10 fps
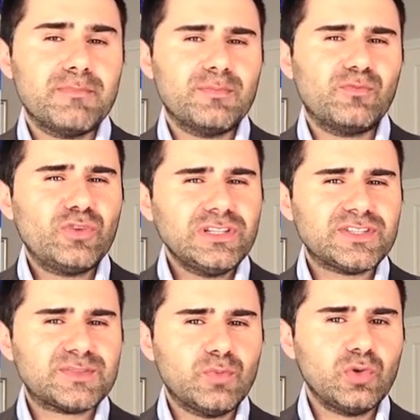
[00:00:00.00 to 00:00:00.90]
really
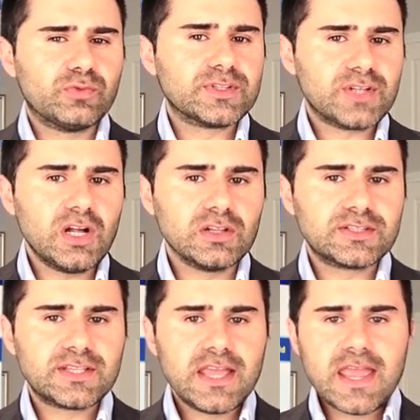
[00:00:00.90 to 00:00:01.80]
small
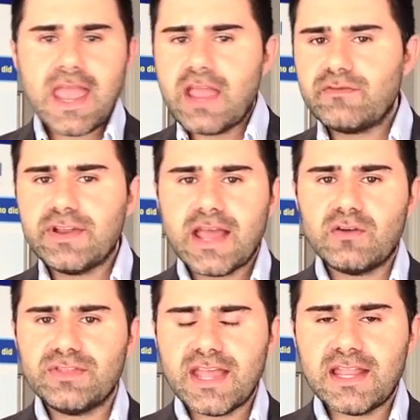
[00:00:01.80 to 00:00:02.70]
results every now
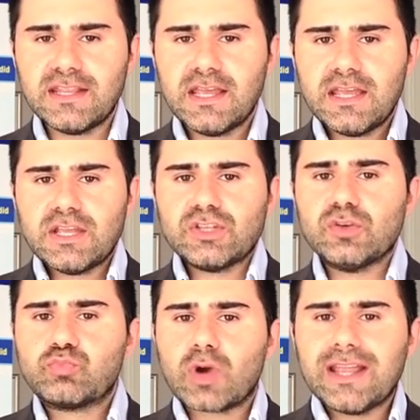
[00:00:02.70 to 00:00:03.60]
and then, your
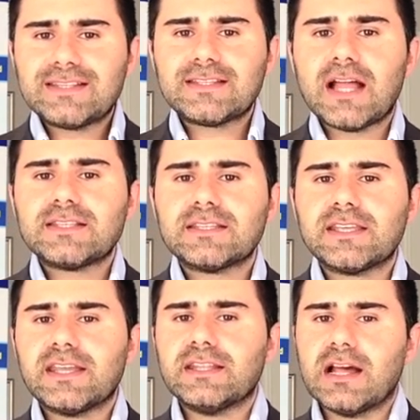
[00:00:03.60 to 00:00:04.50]
brain starts to
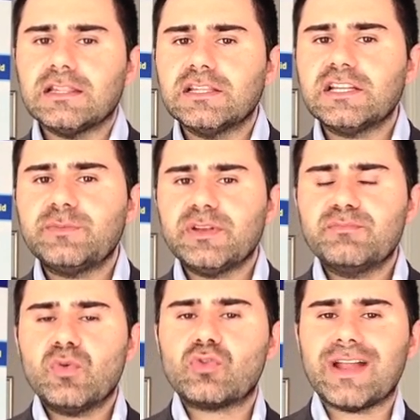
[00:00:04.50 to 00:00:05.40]
get a little bit
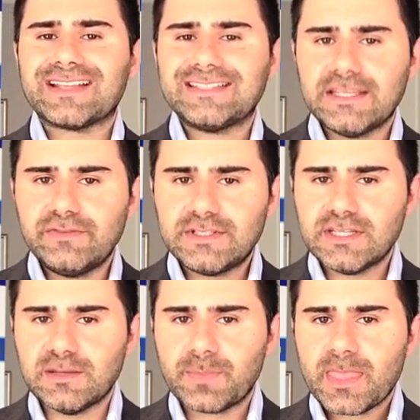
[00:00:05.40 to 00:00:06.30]
more
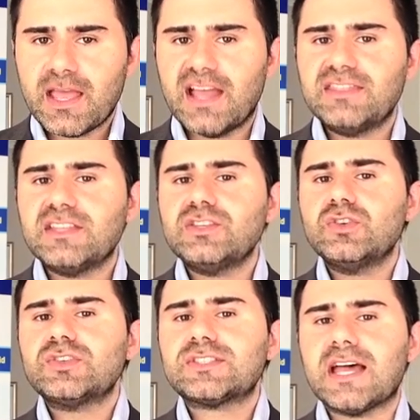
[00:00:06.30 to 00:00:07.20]
activity, and then
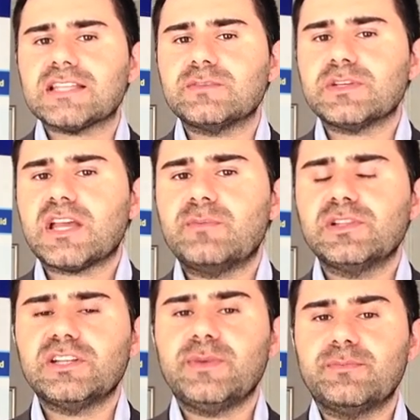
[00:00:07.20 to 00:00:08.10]
you start to become a
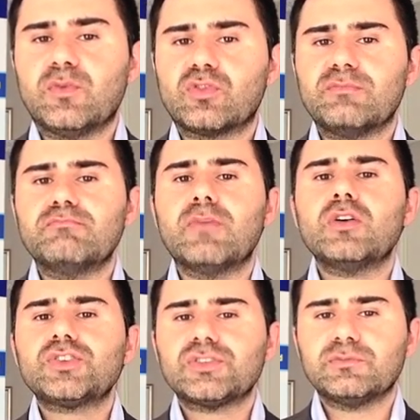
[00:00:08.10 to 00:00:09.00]
little bit more
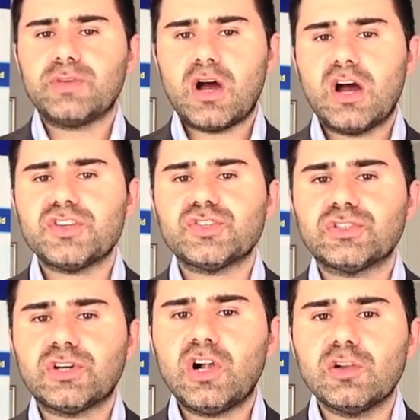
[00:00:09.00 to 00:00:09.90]
emotional behind your
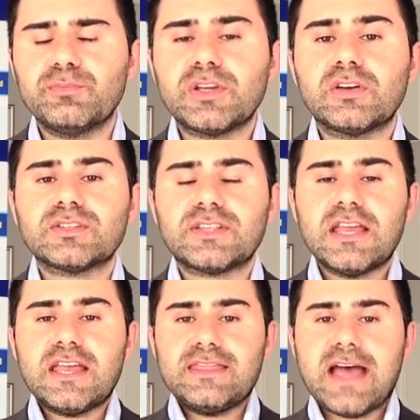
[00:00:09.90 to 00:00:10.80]
goal because
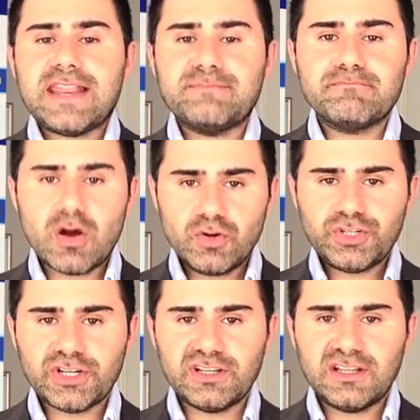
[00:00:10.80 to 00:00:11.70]
that
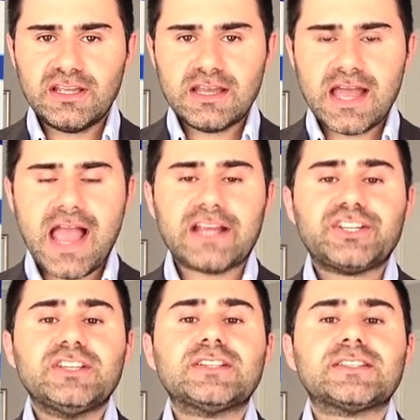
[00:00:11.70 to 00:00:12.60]
emotion
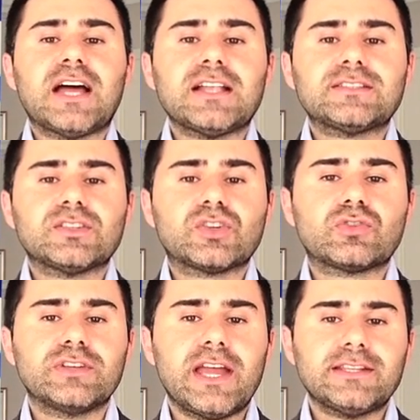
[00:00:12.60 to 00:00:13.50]
actually starts to
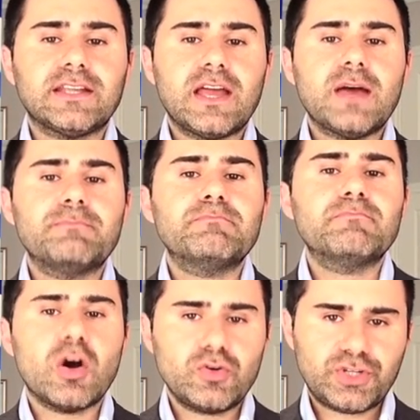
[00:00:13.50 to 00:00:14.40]
create
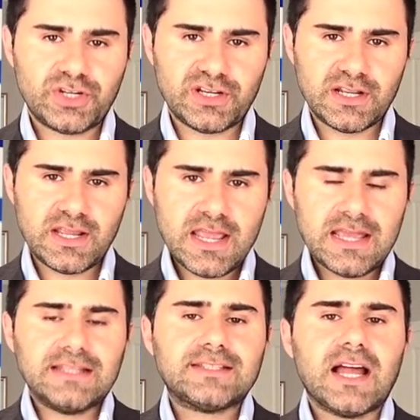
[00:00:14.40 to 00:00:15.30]
motion.
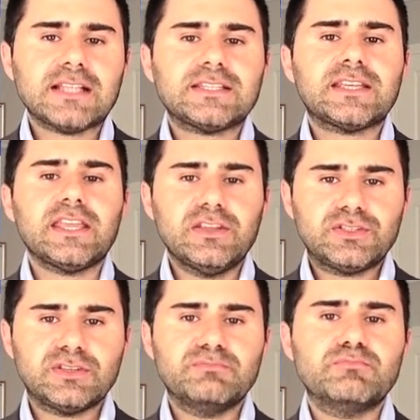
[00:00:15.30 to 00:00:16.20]
It starts to get you
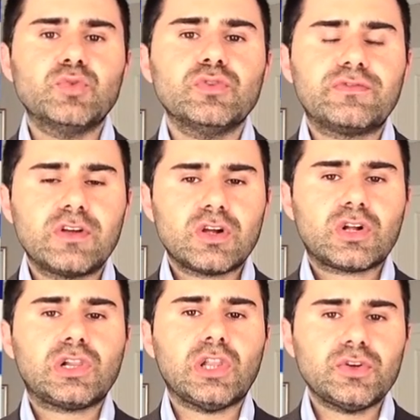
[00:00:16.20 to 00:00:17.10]
to move
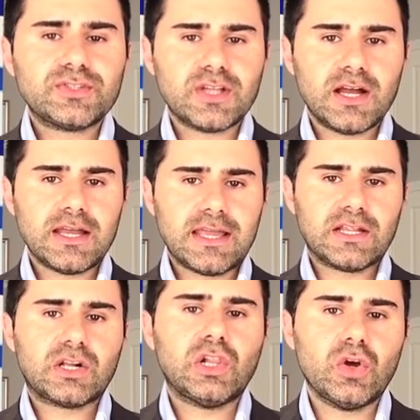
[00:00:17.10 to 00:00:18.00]
closer
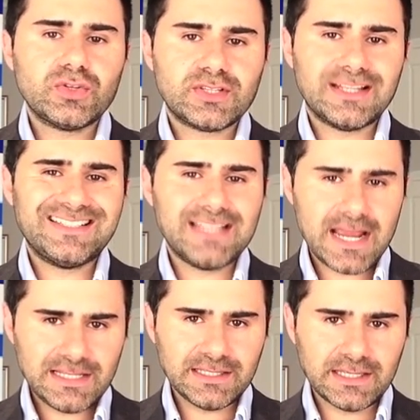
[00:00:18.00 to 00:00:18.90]
and closer
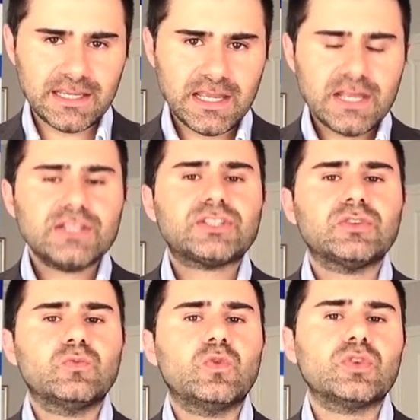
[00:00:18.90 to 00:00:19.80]
daily
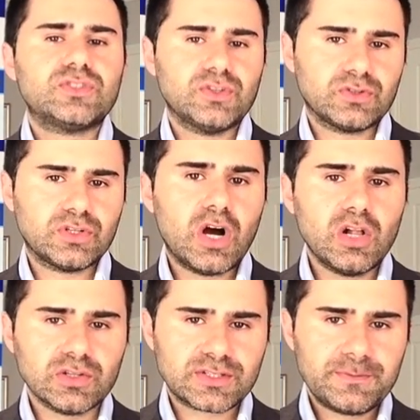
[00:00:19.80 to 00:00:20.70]
towards your
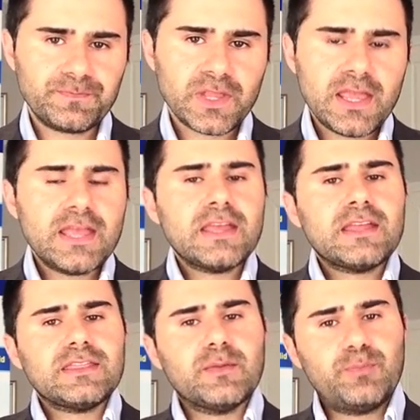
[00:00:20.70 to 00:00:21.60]
goals.
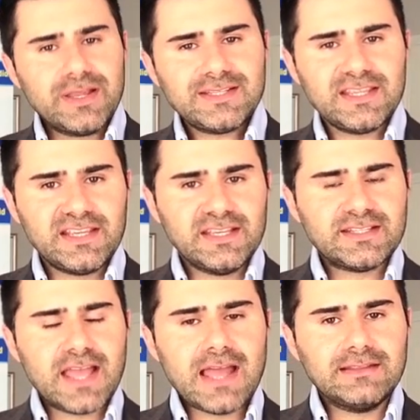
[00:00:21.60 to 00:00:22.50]
The best thing
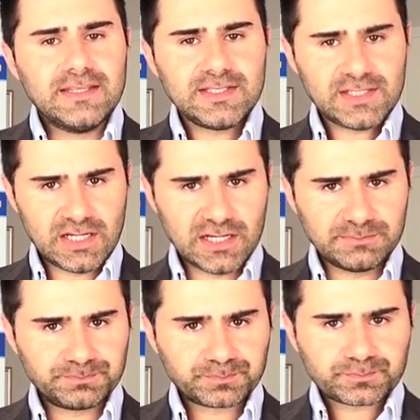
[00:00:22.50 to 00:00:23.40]
is at this
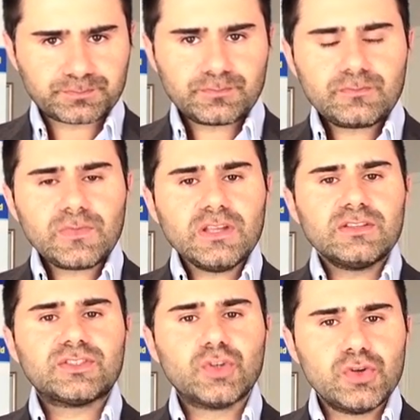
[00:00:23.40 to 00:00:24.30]
time,
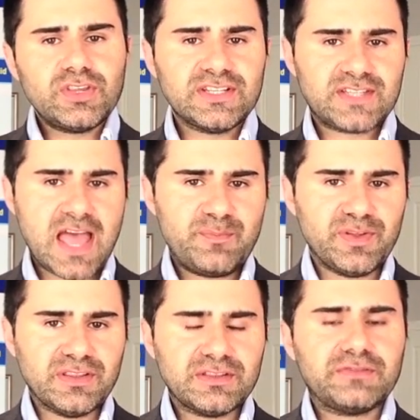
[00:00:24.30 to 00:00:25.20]
two things happen.
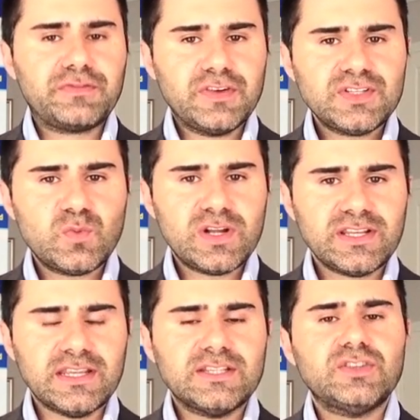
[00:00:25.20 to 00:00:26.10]
The first one
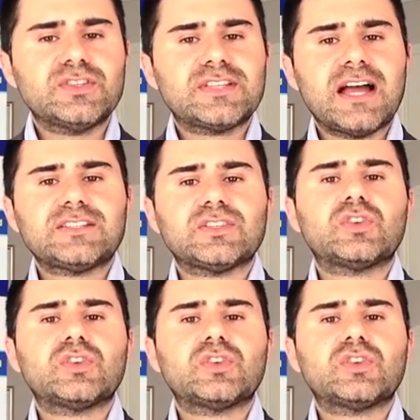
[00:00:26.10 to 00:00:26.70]
is you start to